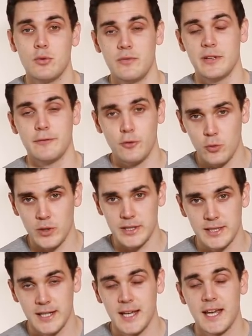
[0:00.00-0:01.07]
moving forward.
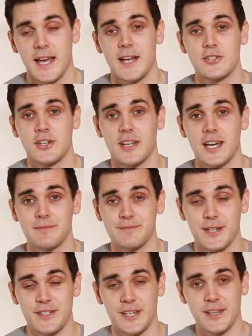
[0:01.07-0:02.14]
Outside of that,
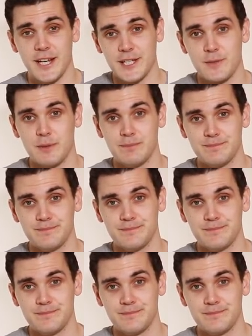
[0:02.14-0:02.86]
I'll see you in the next one.